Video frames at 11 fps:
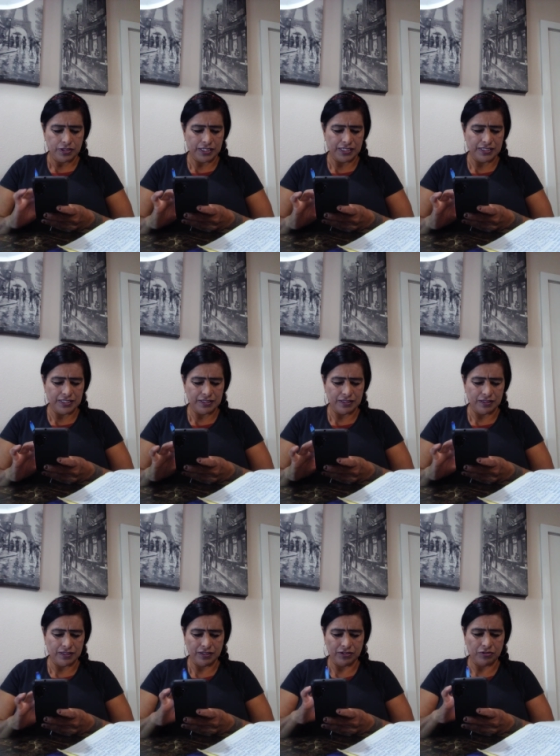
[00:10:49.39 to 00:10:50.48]
that I did a
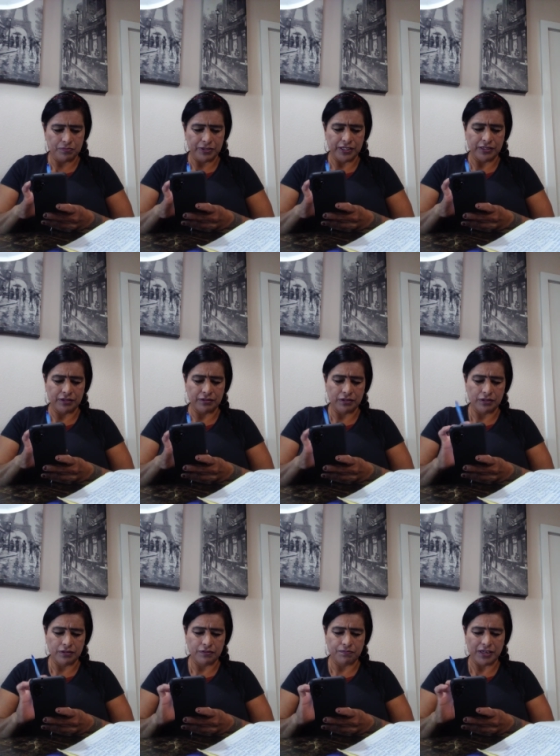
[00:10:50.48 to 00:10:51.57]
little bit
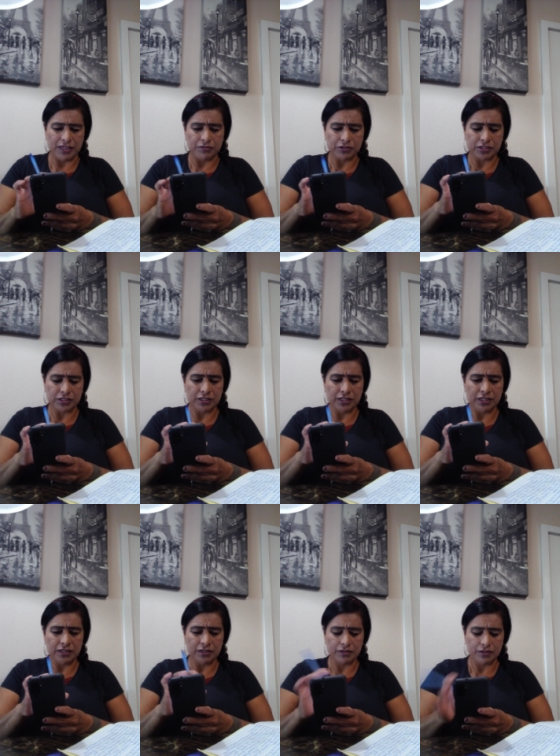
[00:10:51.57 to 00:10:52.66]
of Bible study.